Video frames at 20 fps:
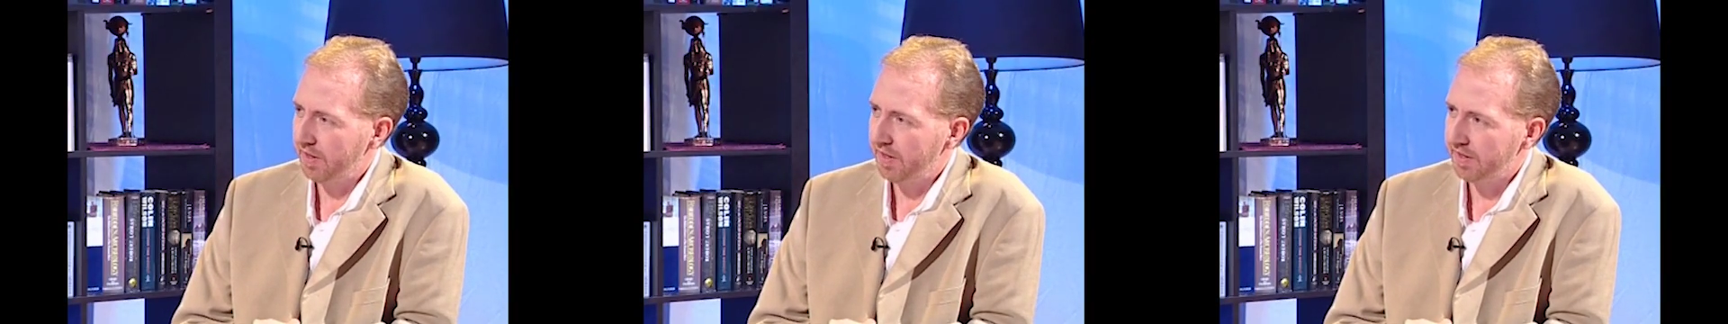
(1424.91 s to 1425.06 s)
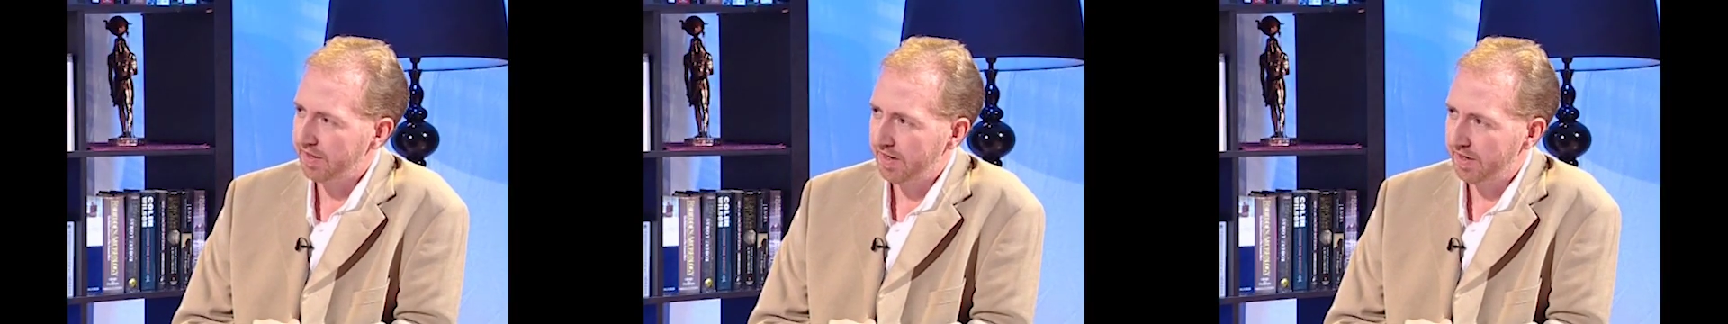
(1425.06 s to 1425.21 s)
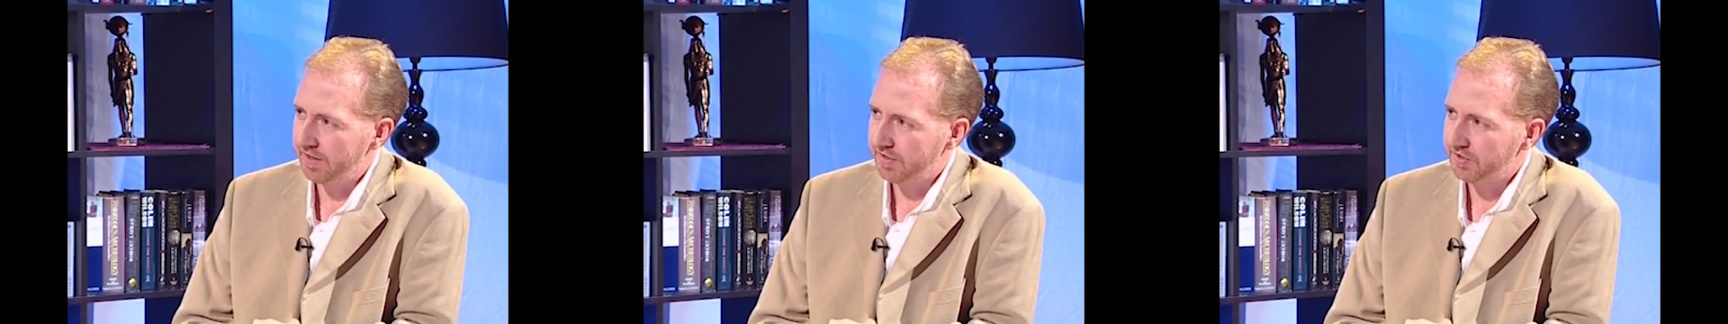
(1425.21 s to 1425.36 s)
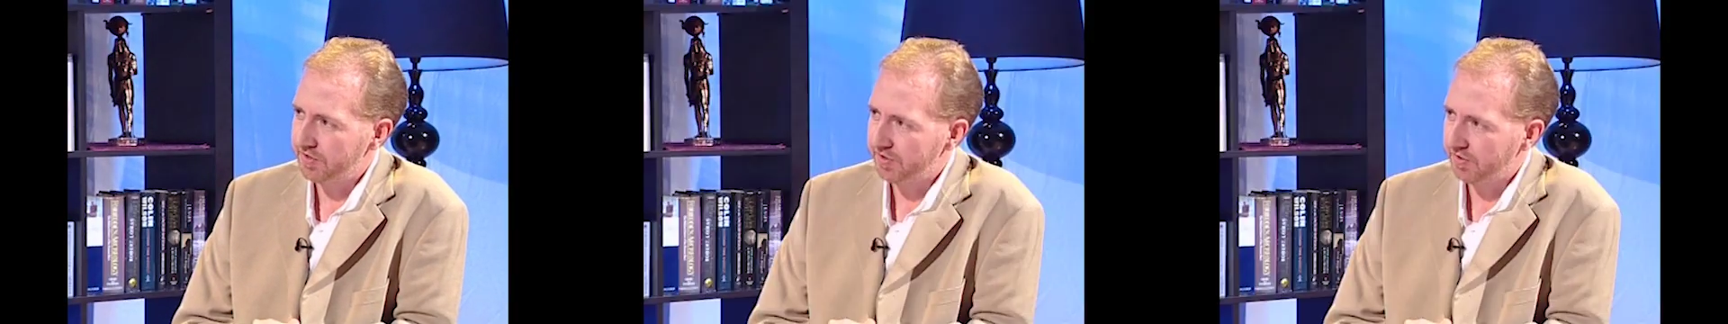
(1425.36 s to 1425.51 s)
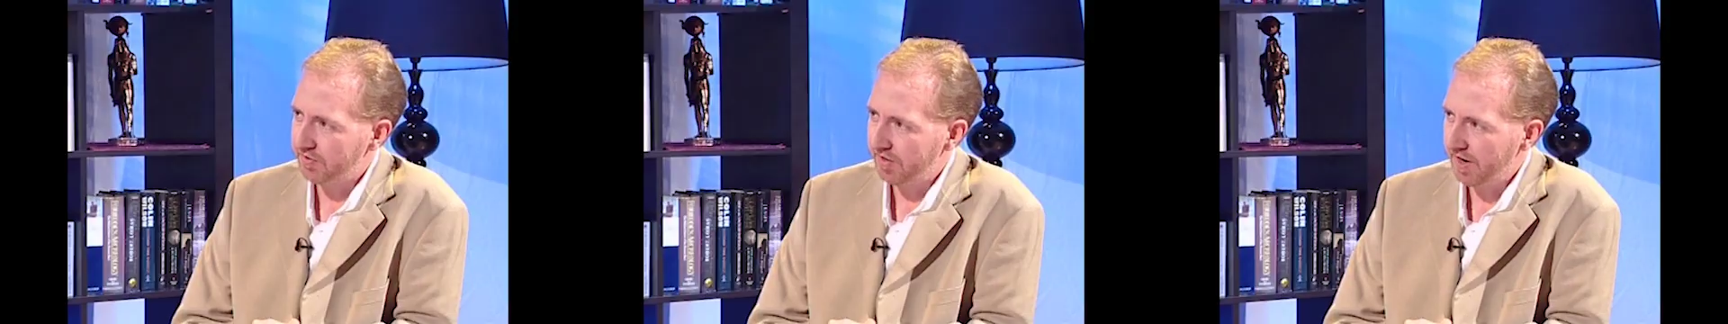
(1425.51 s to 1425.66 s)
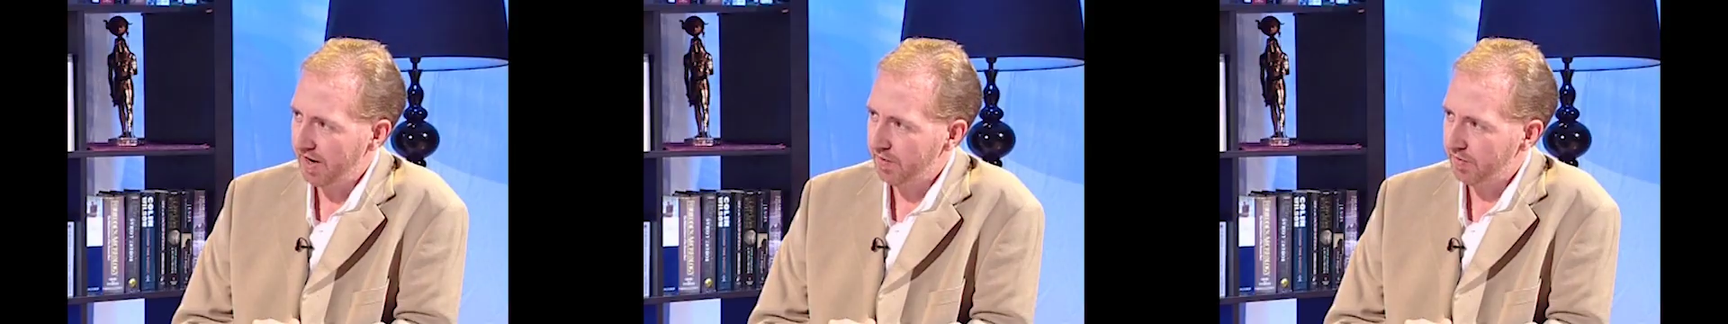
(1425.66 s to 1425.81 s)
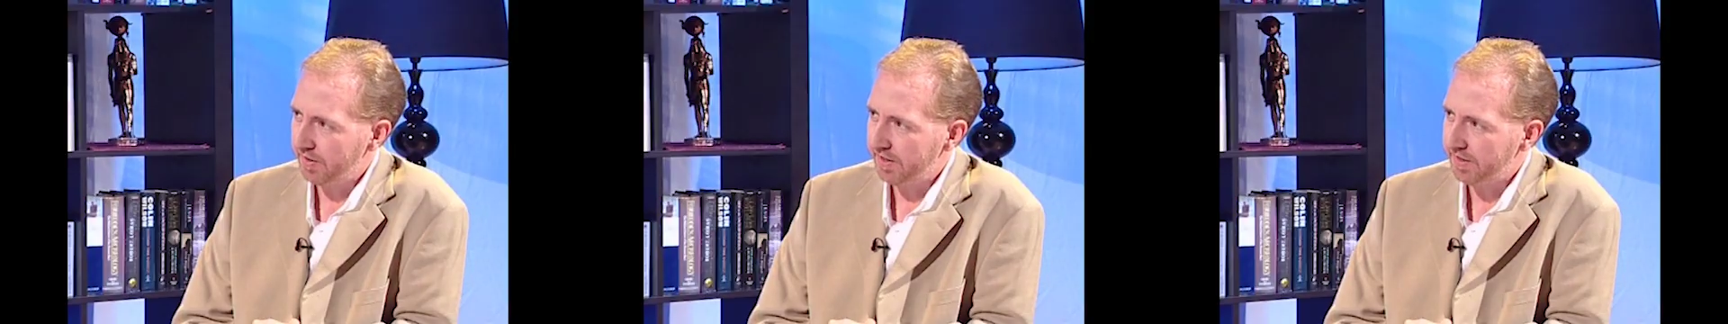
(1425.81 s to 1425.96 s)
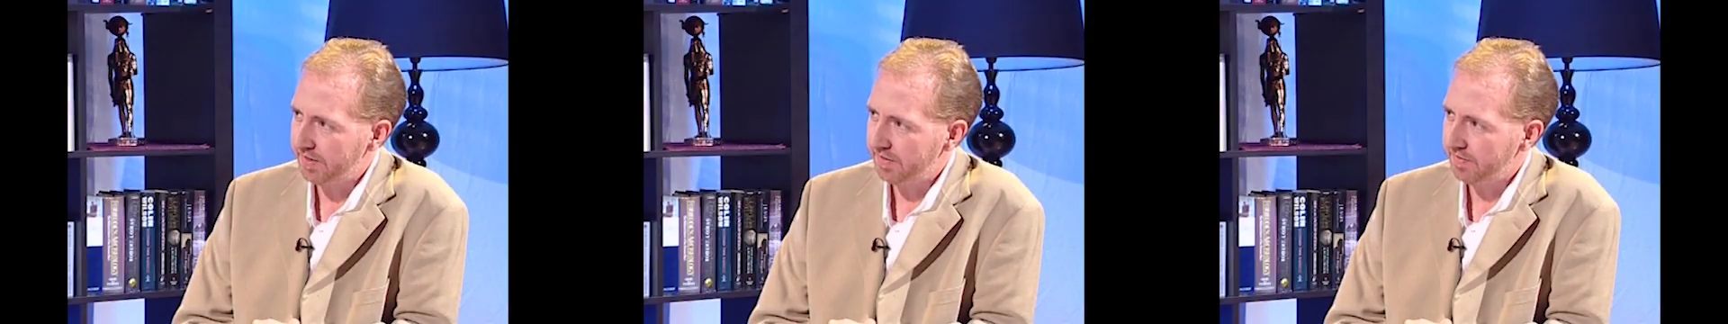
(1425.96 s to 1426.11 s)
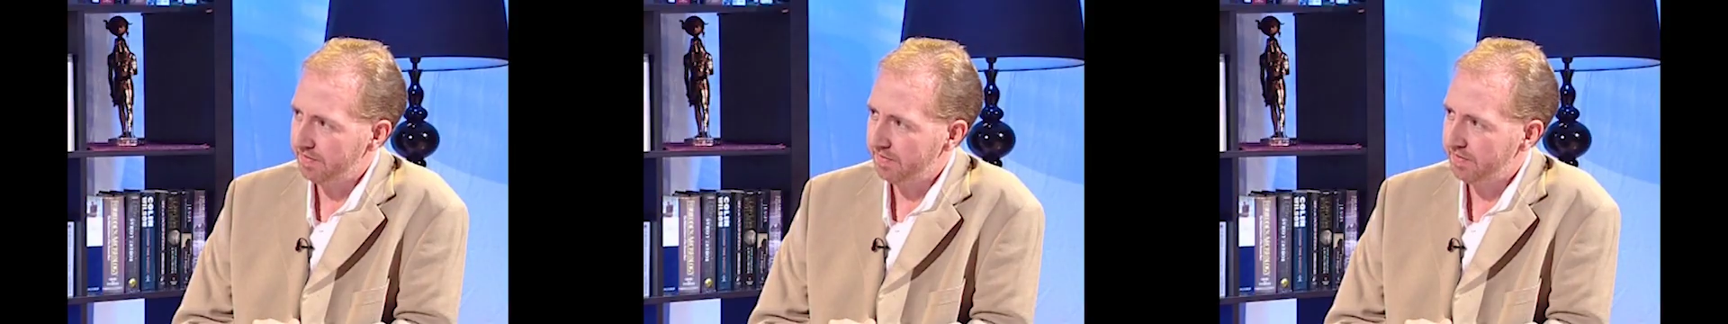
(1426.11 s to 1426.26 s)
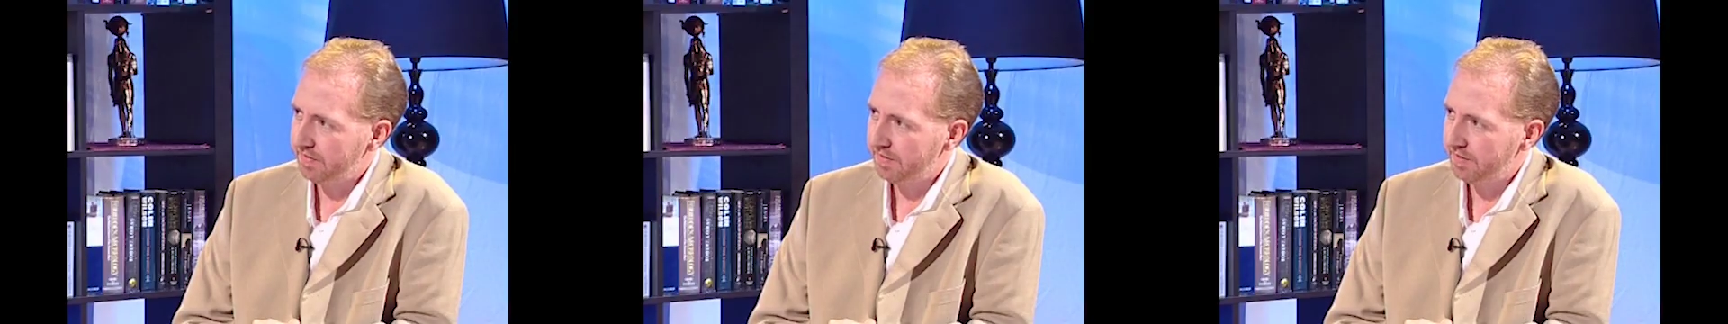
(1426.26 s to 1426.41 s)
like Aleister Crowley
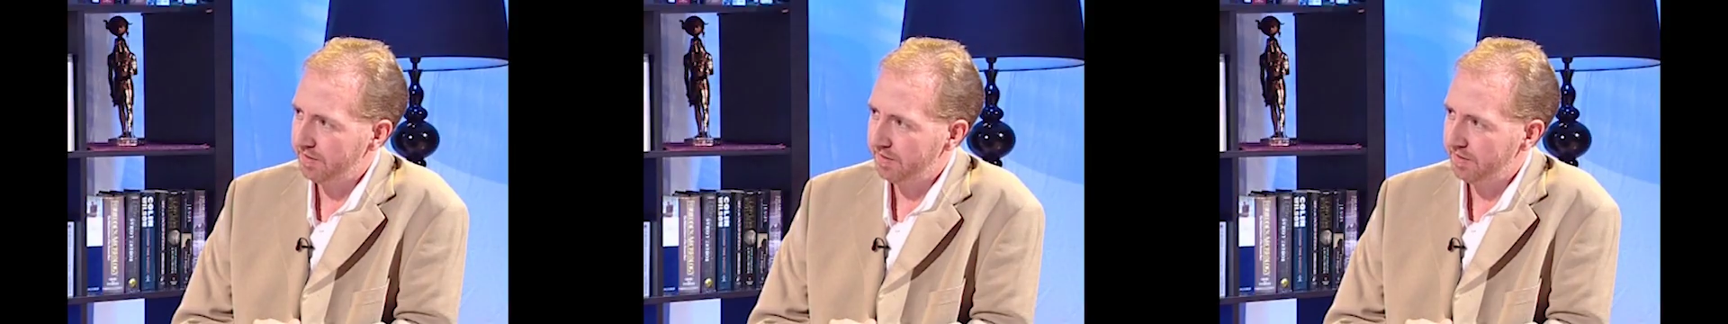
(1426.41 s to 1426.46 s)
and